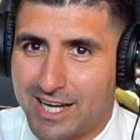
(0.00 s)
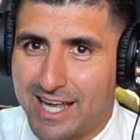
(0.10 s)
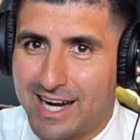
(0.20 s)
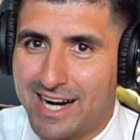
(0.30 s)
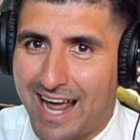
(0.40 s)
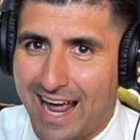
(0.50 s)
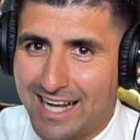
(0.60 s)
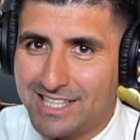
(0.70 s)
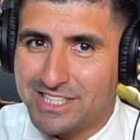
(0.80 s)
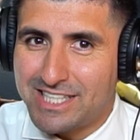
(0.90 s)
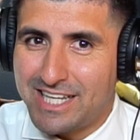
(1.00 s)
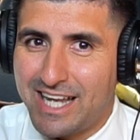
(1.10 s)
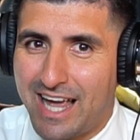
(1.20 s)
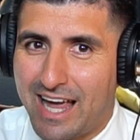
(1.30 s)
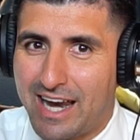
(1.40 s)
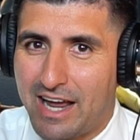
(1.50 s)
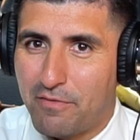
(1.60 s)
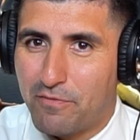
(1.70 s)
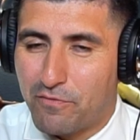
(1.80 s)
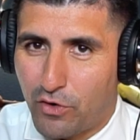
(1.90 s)
get an AC and a
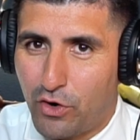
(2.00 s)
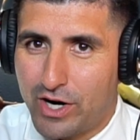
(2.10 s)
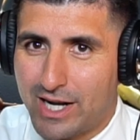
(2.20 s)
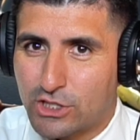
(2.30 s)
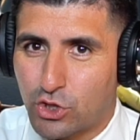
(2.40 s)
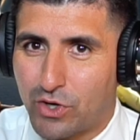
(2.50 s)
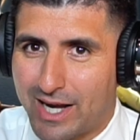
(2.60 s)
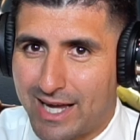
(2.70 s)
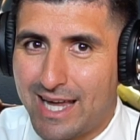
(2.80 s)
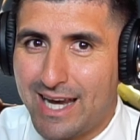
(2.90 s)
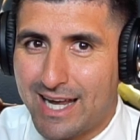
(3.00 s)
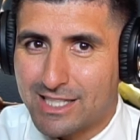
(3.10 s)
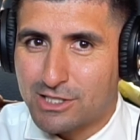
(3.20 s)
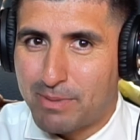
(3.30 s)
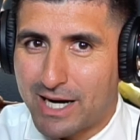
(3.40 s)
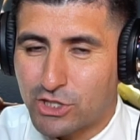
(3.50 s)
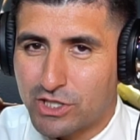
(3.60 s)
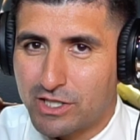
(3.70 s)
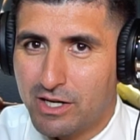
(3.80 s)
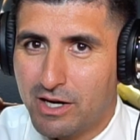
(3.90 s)
furnace or a heating
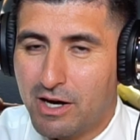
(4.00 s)
inspection.